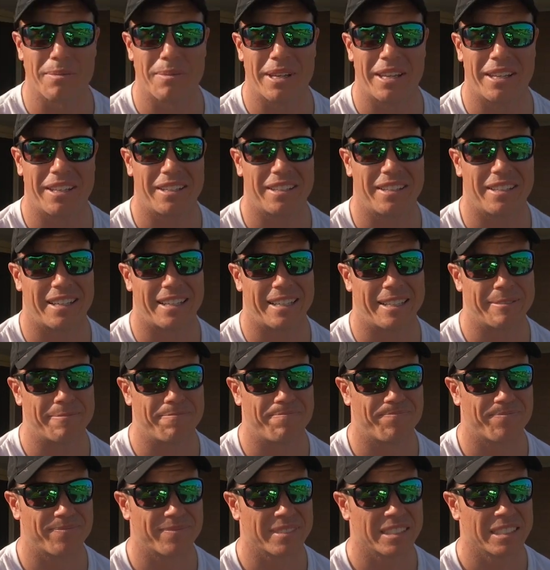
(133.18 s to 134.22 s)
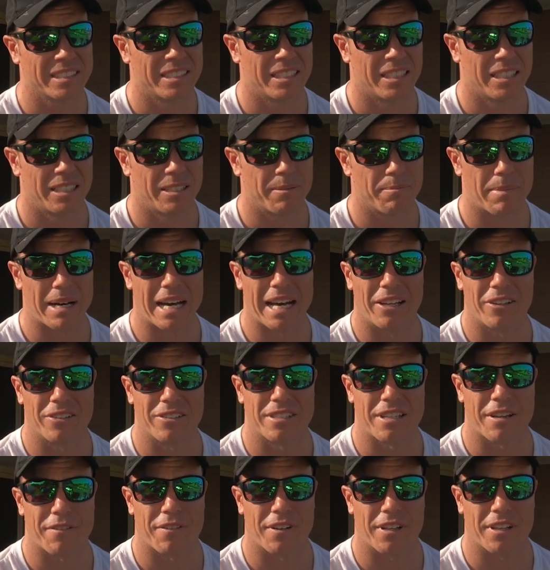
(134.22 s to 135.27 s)
from the men, and
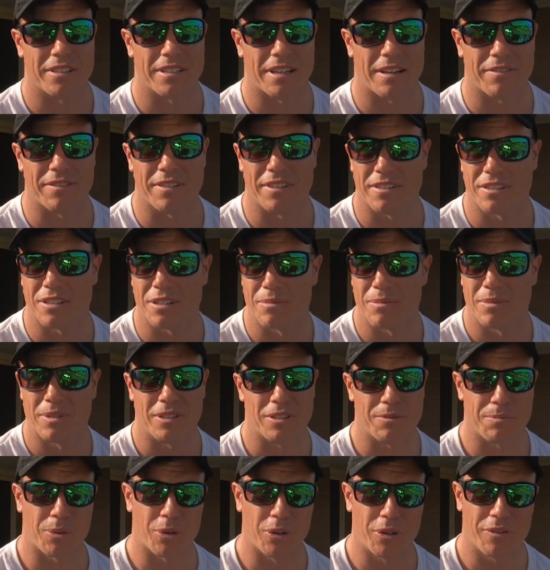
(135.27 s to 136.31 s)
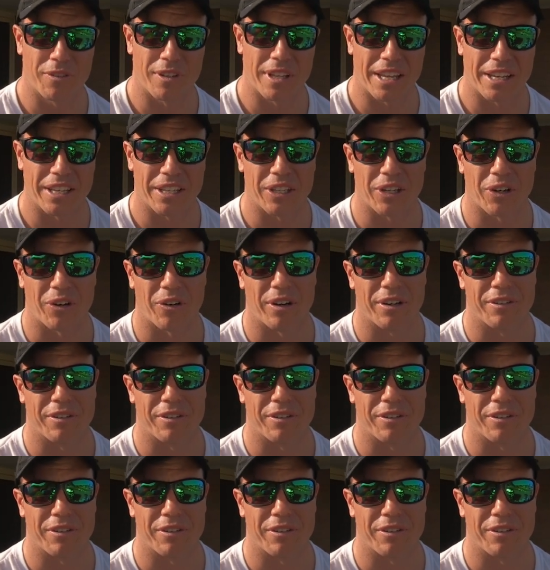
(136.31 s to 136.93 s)
Marlo is definitely a tough system. It's proven that in